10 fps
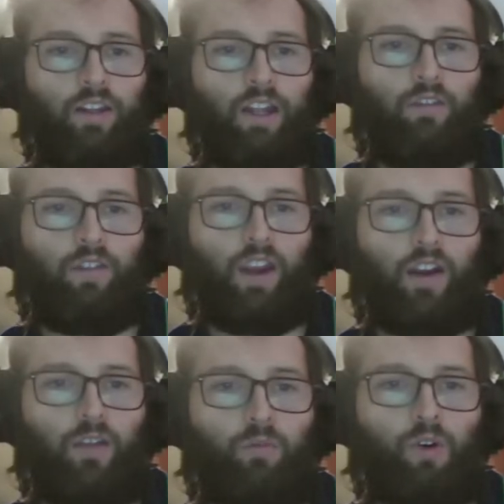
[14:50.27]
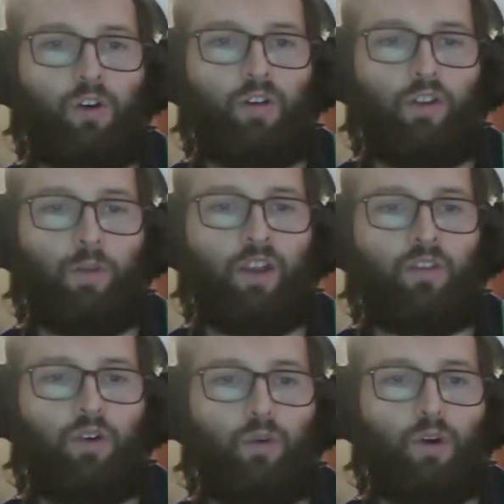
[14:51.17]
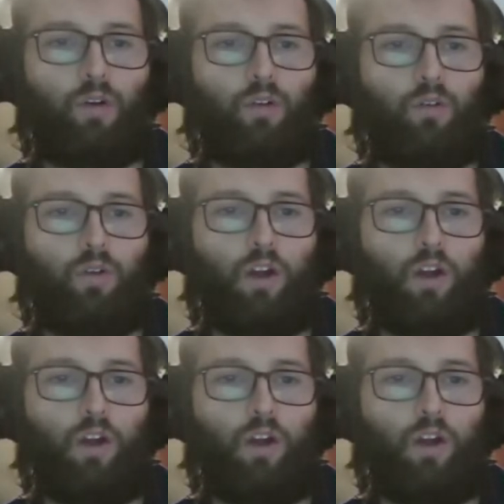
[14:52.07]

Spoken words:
Give Edan more of a mentor role.